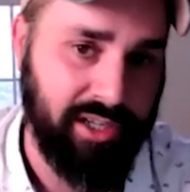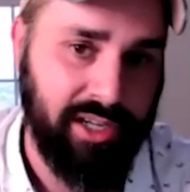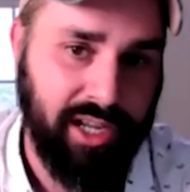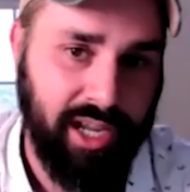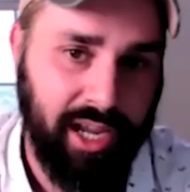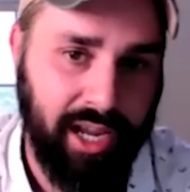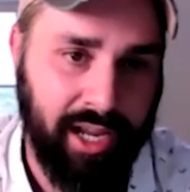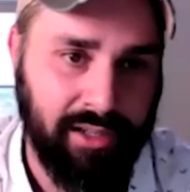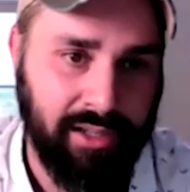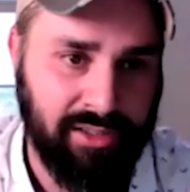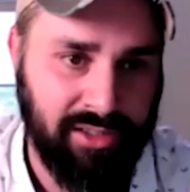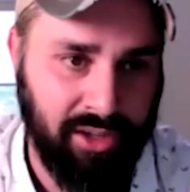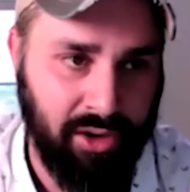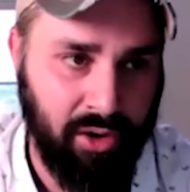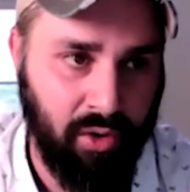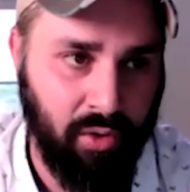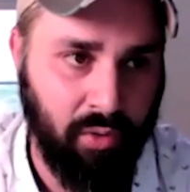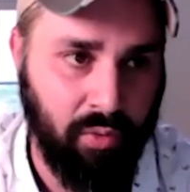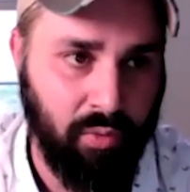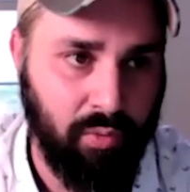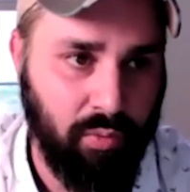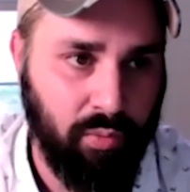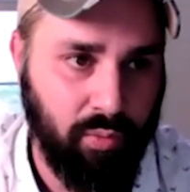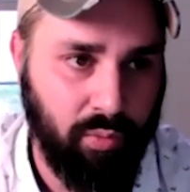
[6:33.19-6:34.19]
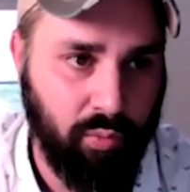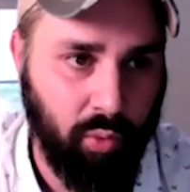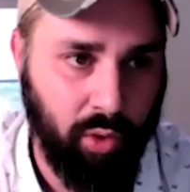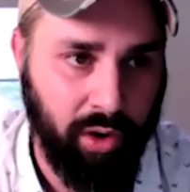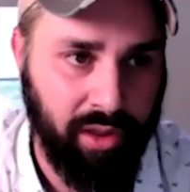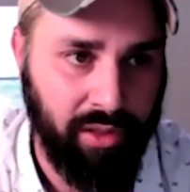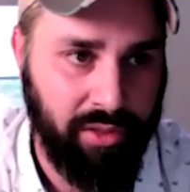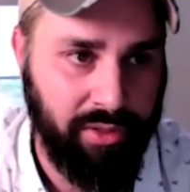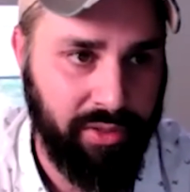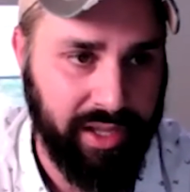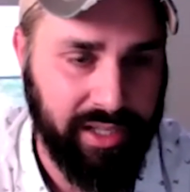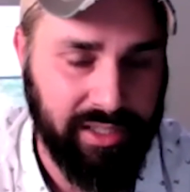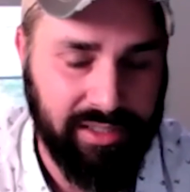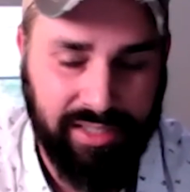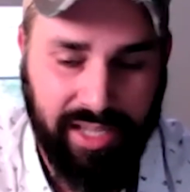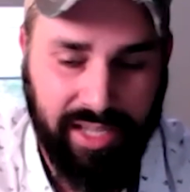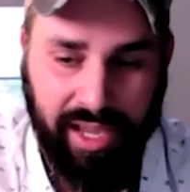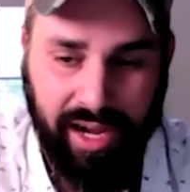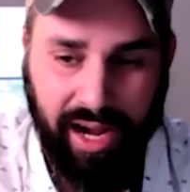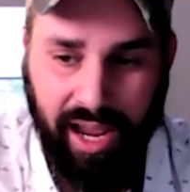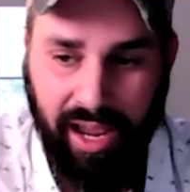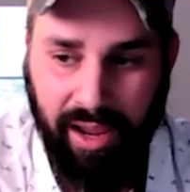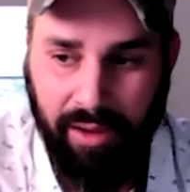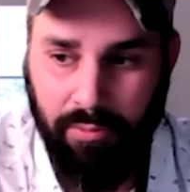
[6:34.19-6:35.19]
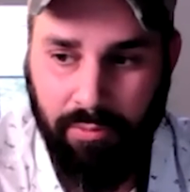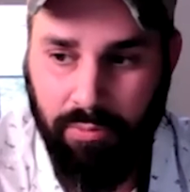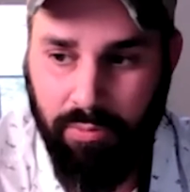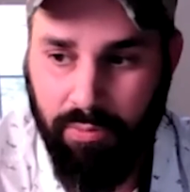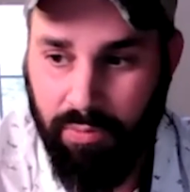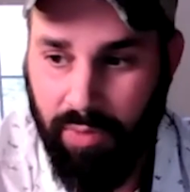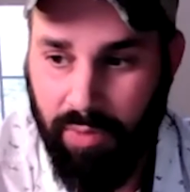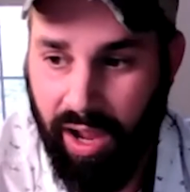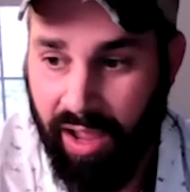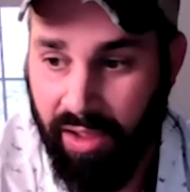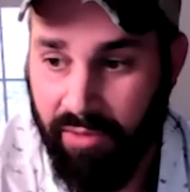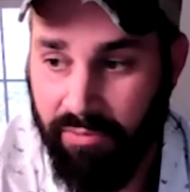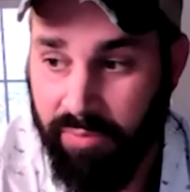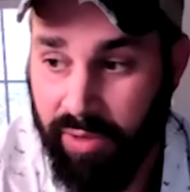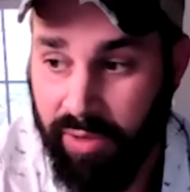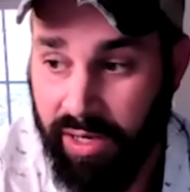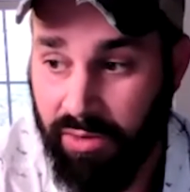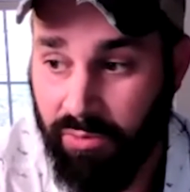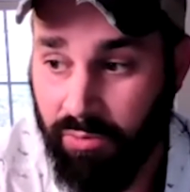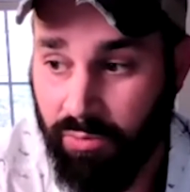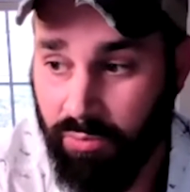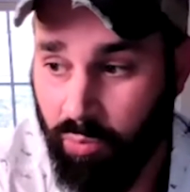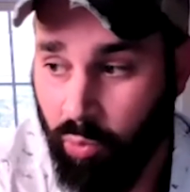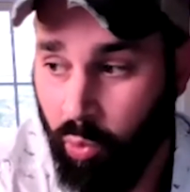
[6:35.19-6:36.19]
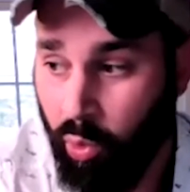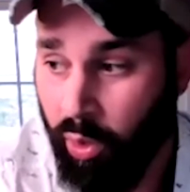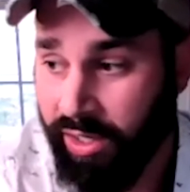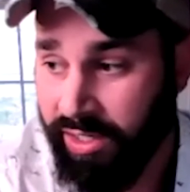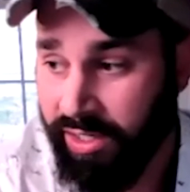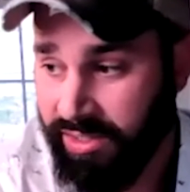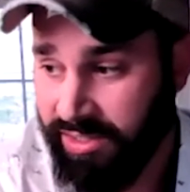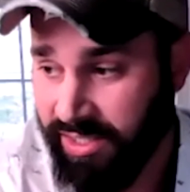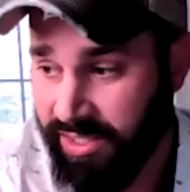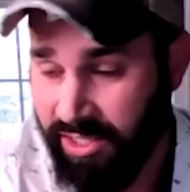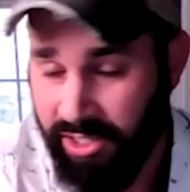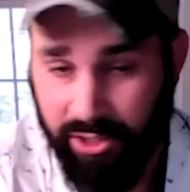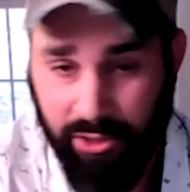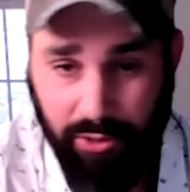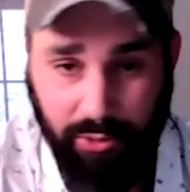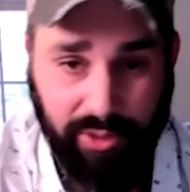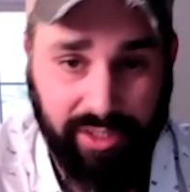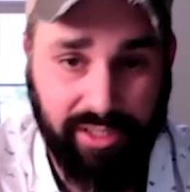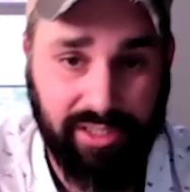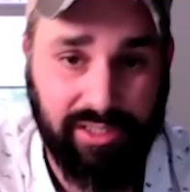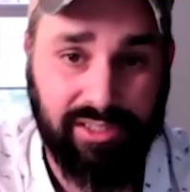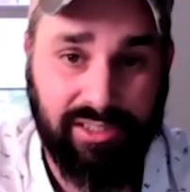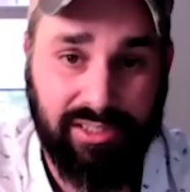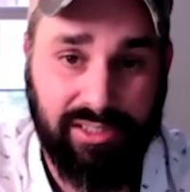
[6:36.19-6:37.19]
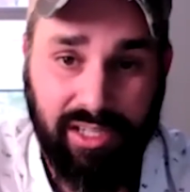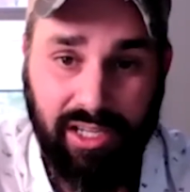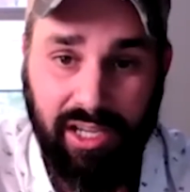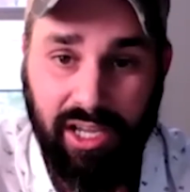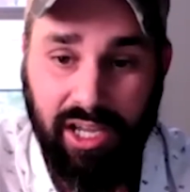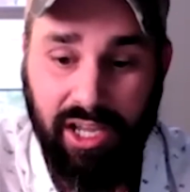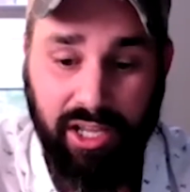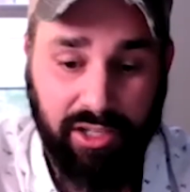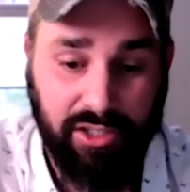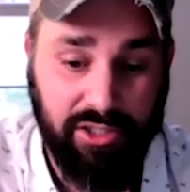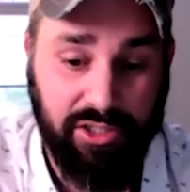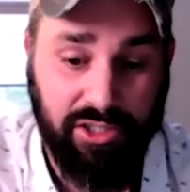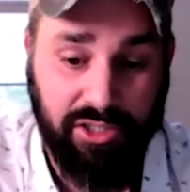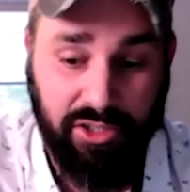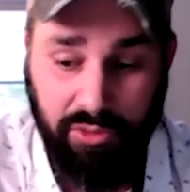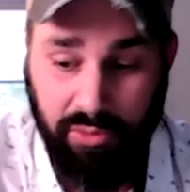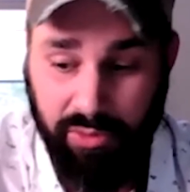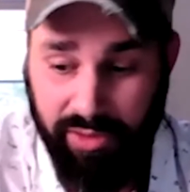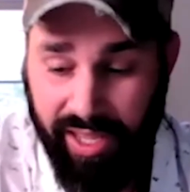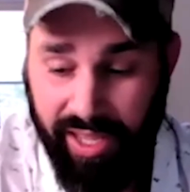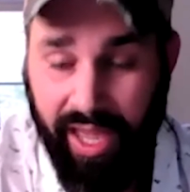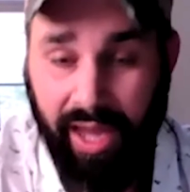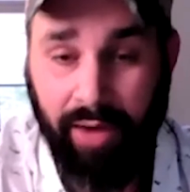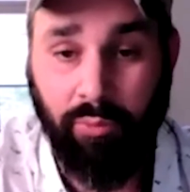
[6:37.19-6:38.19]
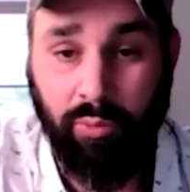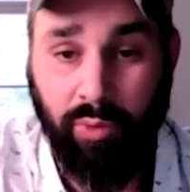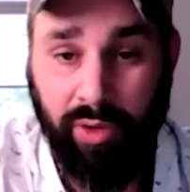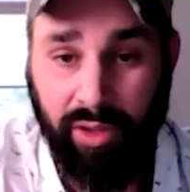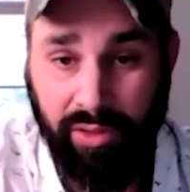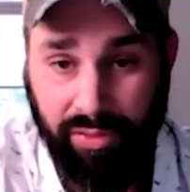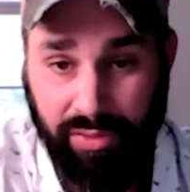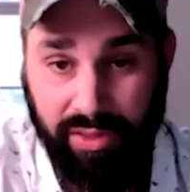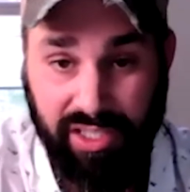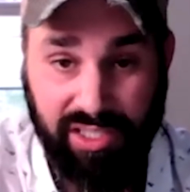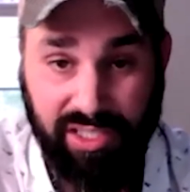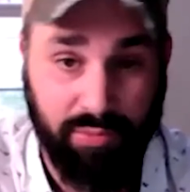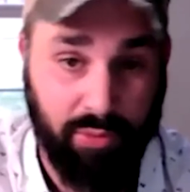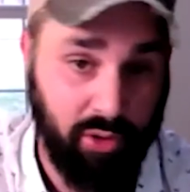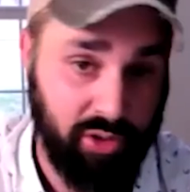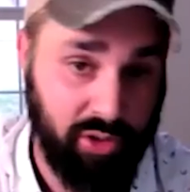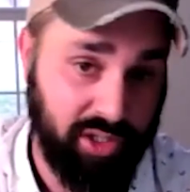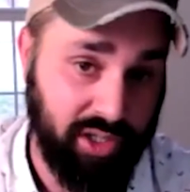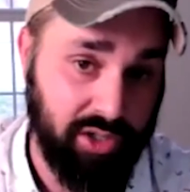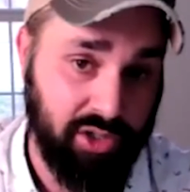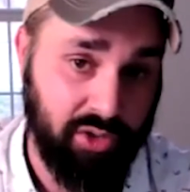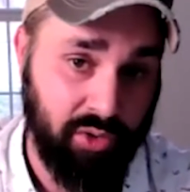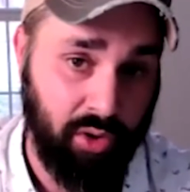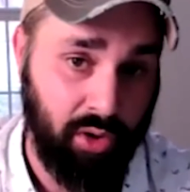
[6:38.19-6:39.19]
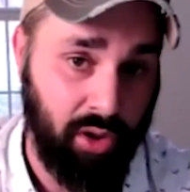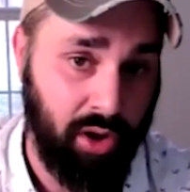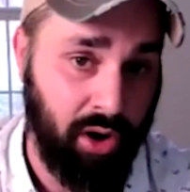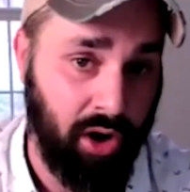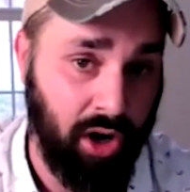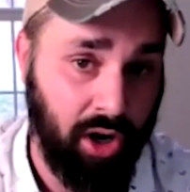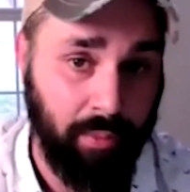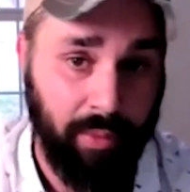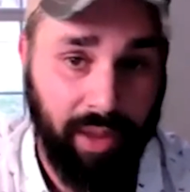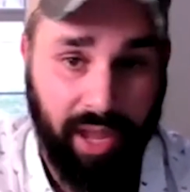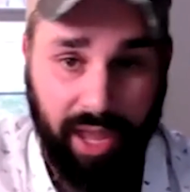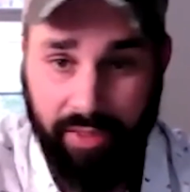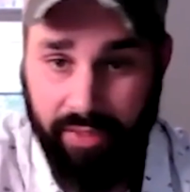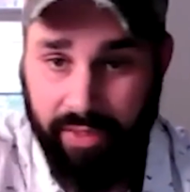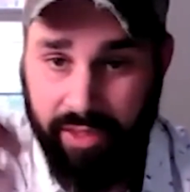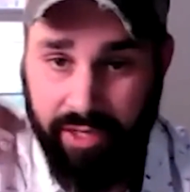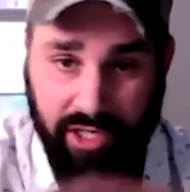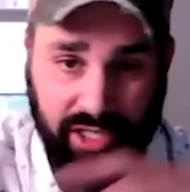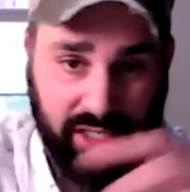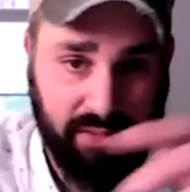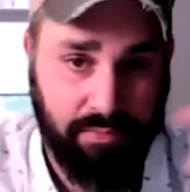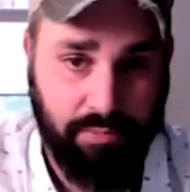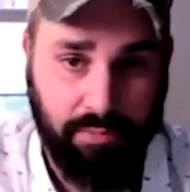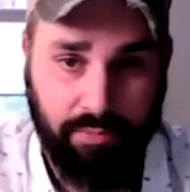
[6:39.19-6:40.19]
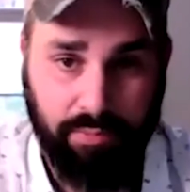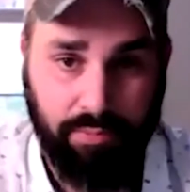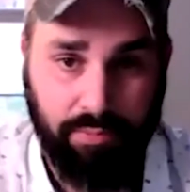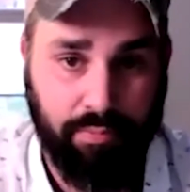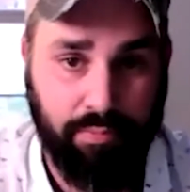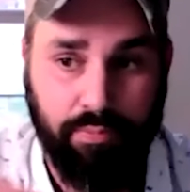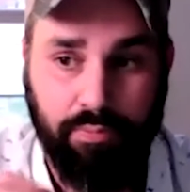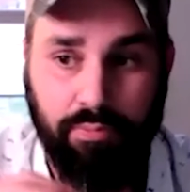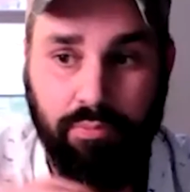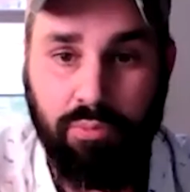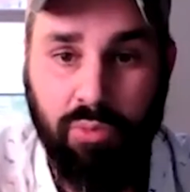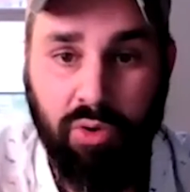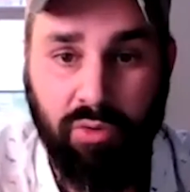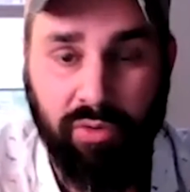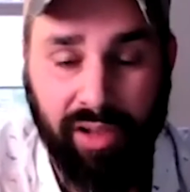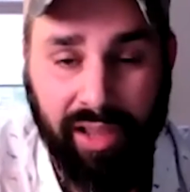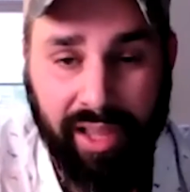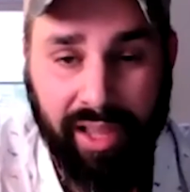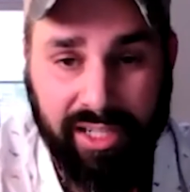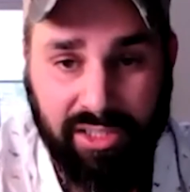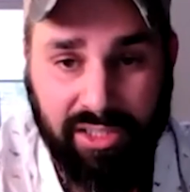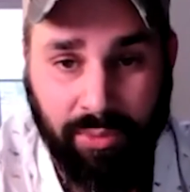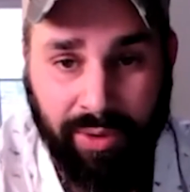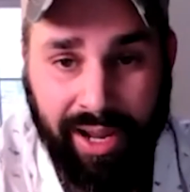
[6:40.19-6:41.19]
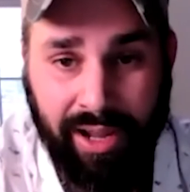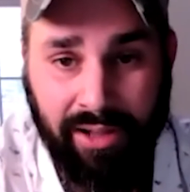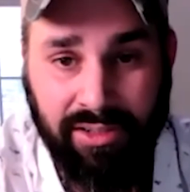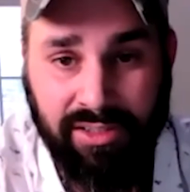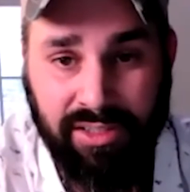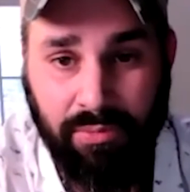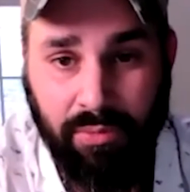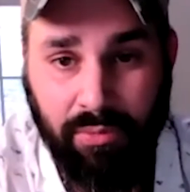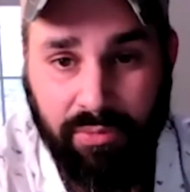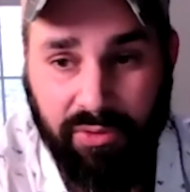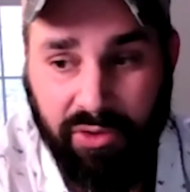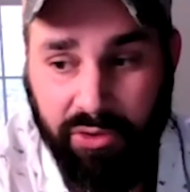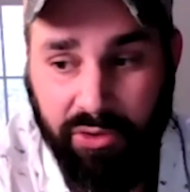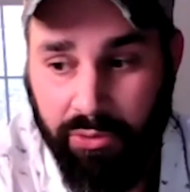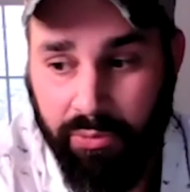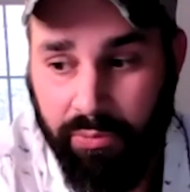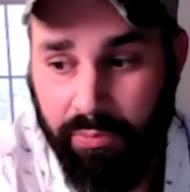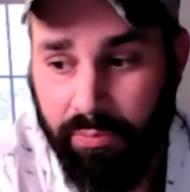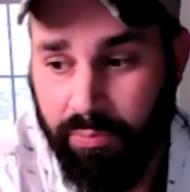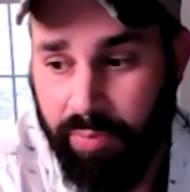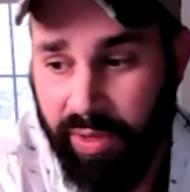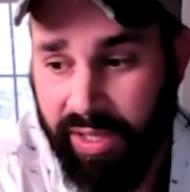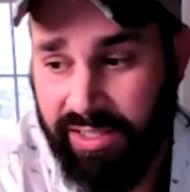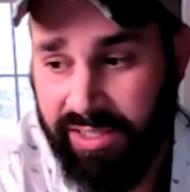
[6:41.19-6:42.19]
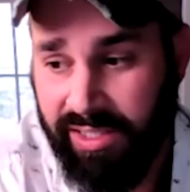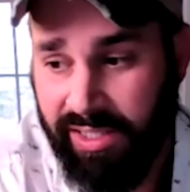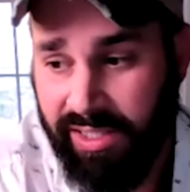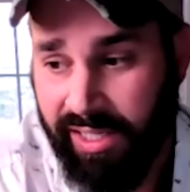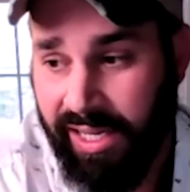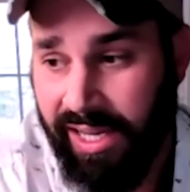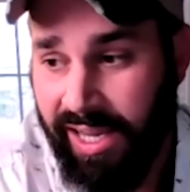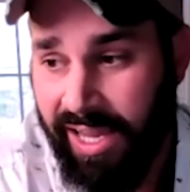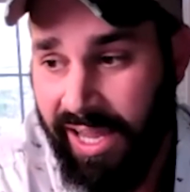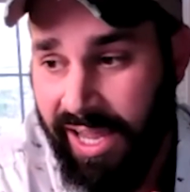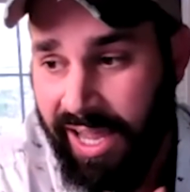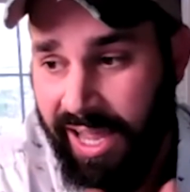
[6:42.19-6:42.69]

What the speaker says: And so one of the things that I've been wanting to do is do that with this motion control arm, and then just move the lights around to basically